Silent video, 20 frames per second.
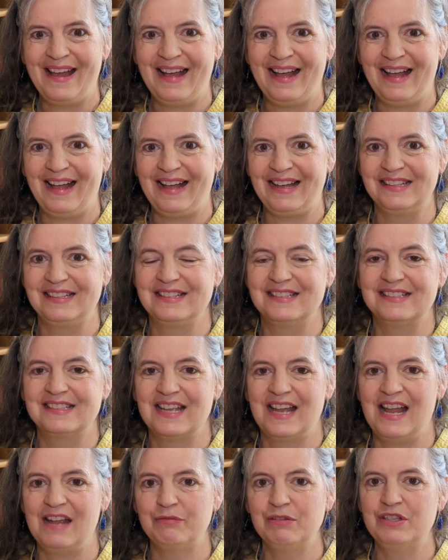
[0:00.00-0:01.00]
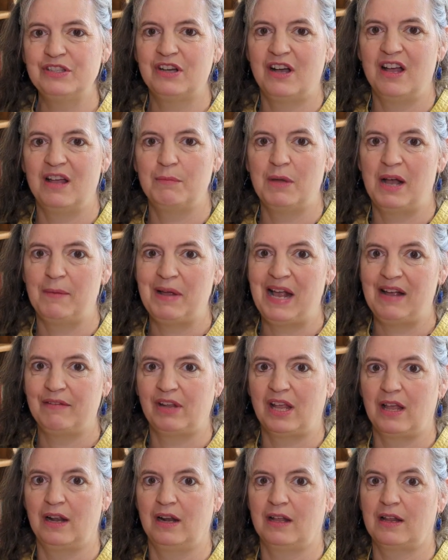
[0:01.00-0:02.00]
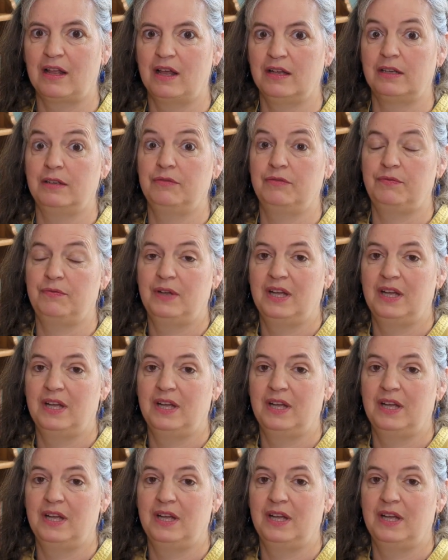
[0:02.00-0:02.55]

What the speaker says: And every time I'm having a kind of,